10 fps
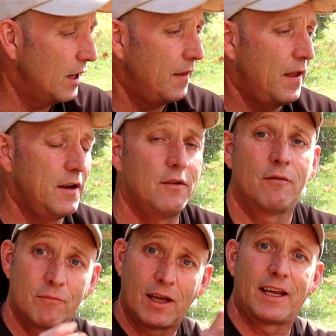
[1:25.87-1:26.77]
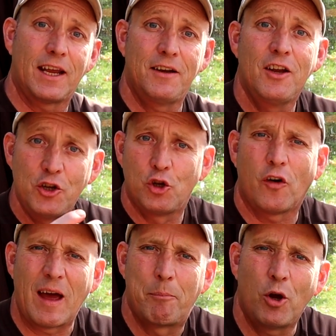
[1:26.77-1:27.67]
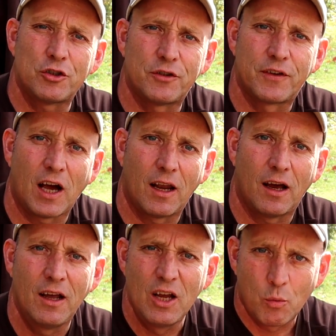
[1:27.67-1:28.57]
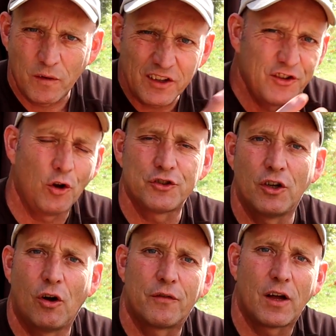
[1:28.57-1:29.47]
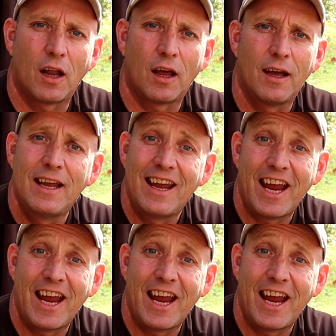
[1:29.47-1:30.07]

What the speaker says: And then again, you've got that burst of colour when there's not a lot of colour